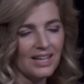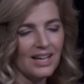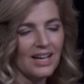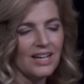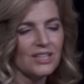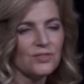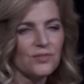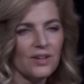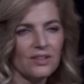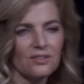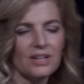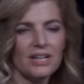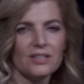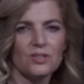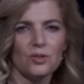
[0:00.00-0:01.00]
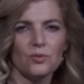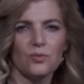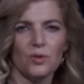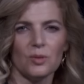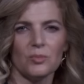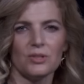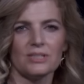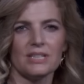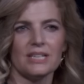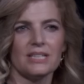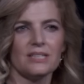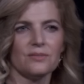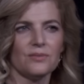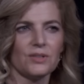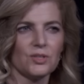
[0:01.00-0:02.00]
His father had no formal
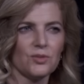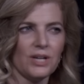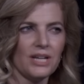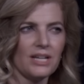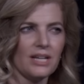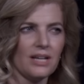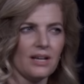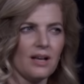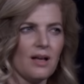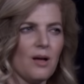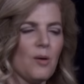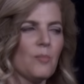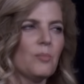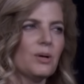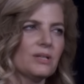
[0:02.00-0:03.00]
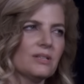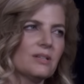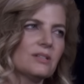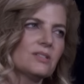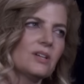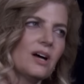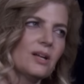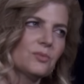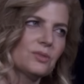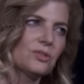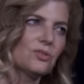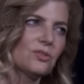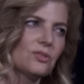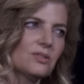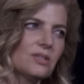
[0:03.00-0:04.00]
scientific training, but taught
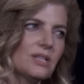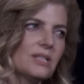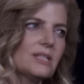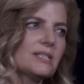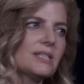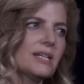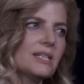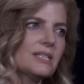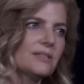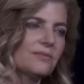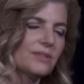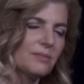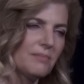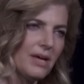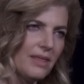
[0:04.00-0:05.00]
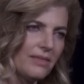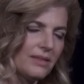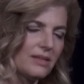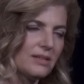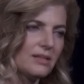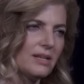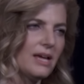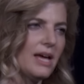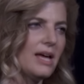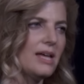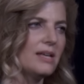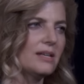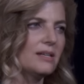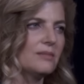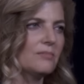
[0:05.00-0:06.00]
Richard the scientific method,
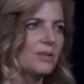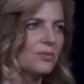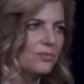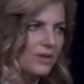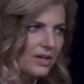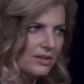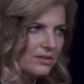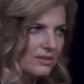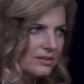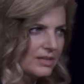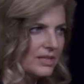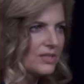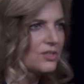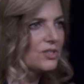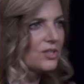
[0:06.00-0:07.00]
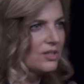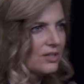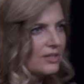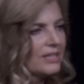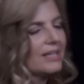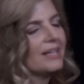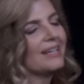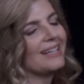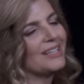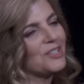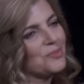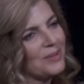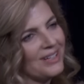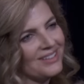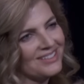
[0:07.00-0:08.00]
and my father, in turn,
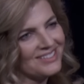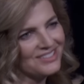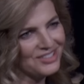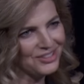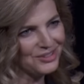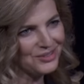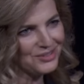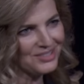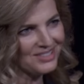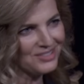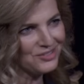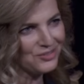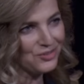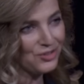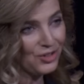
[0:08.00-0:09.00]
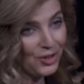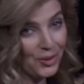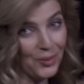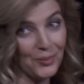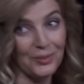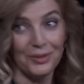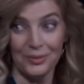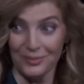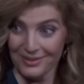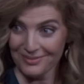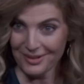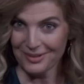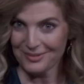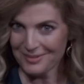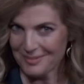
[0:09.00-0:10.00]
inspired his younger sister, Joan, who we've
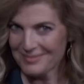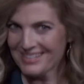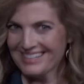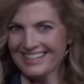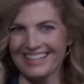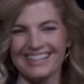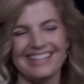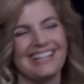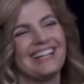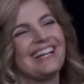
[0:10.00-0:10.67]
heard from tonight,